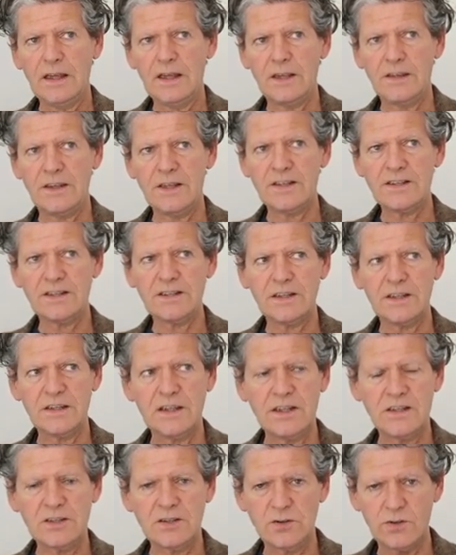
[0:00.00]
this
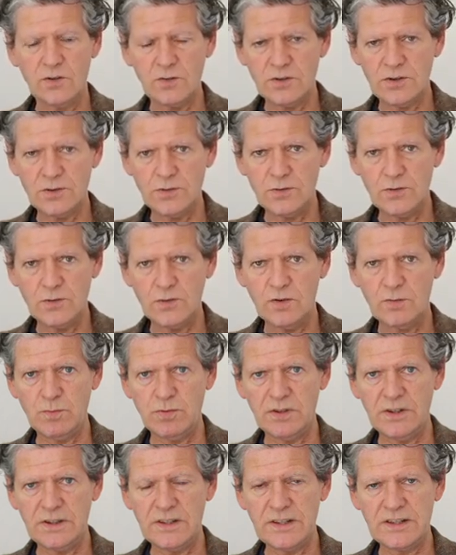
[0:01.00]
is also
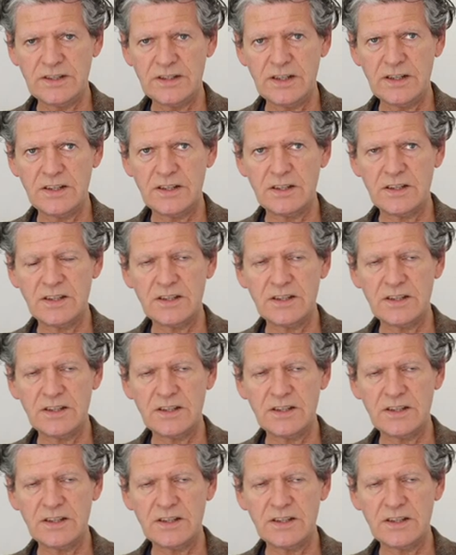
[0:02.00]
doable in the city.